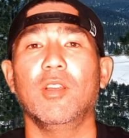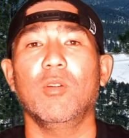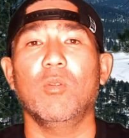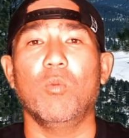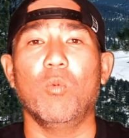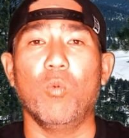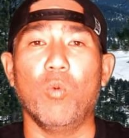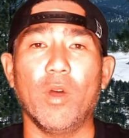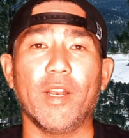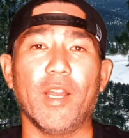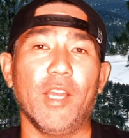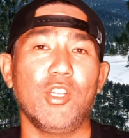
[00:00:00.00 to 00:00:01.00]
what
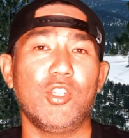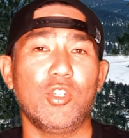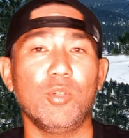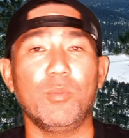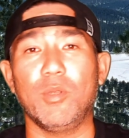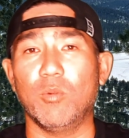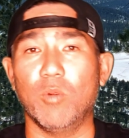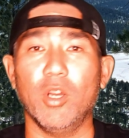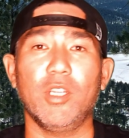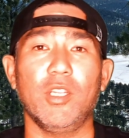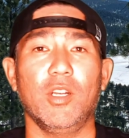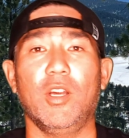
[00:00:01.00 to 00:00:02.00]
I should be
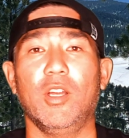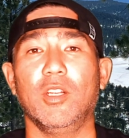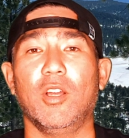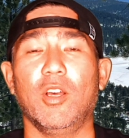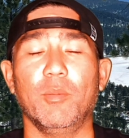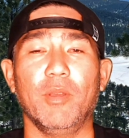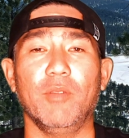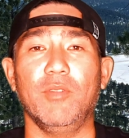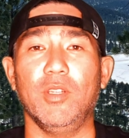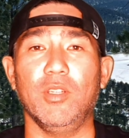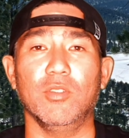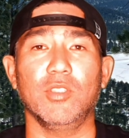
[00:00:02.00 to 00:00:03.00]
working on my
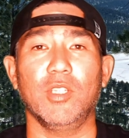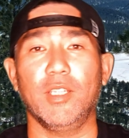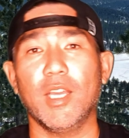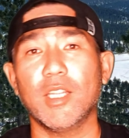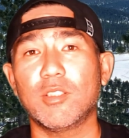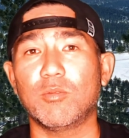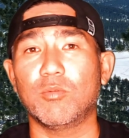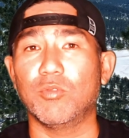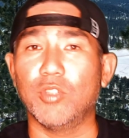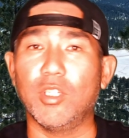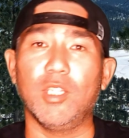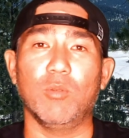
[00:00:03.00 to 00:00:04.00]
videos, and that's
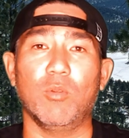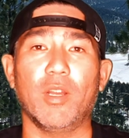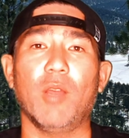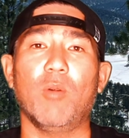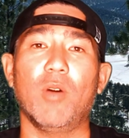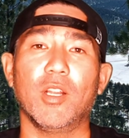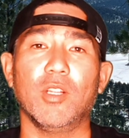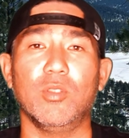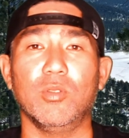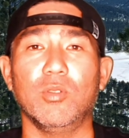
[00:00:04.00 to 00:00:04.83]
really what I want to do.